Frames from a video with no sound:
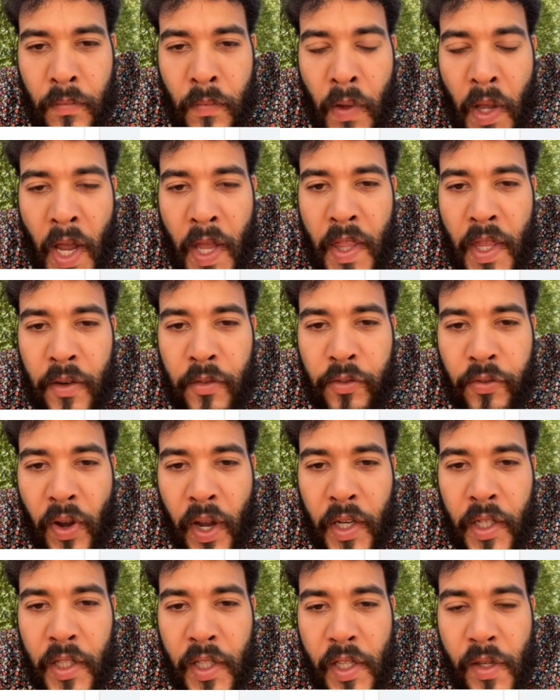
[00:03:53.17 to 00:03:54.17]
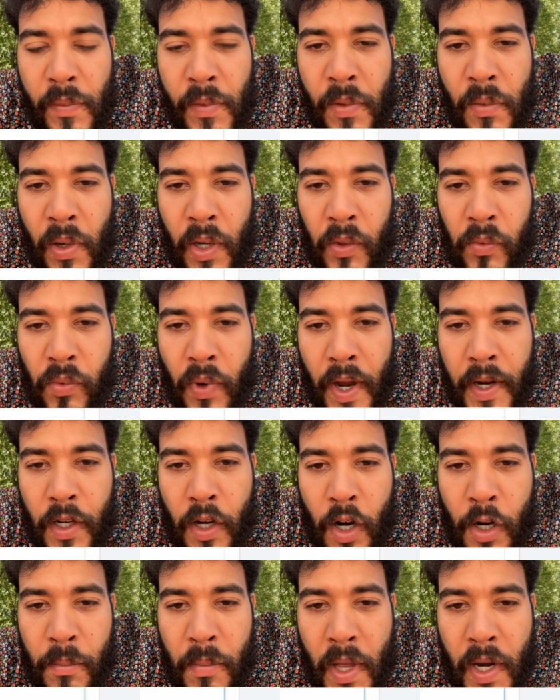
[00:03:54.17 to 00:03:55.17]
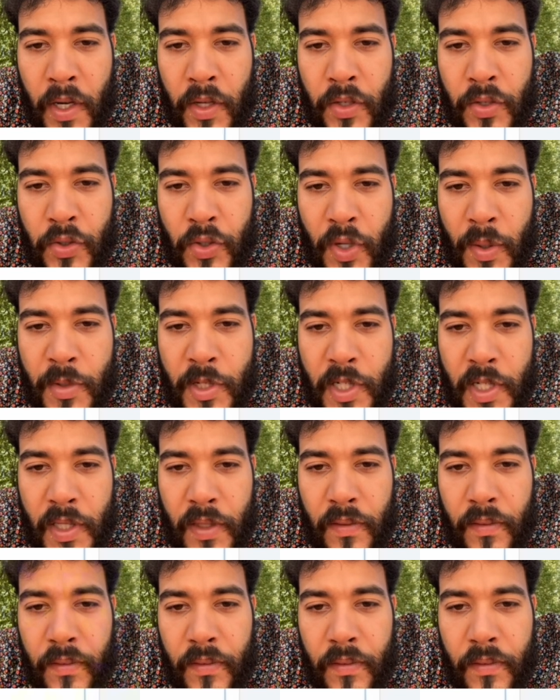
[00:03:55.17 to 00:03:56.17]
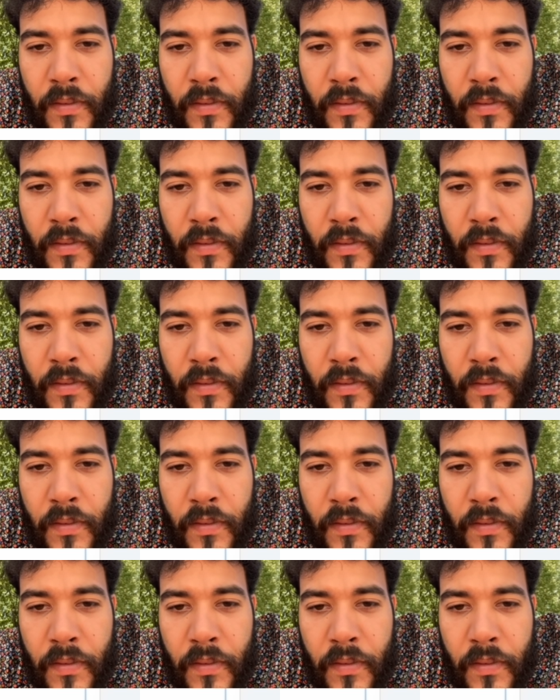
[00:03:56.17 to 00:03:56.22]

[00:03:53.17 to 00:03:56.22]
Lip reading: And then finally, we want to write our meta description.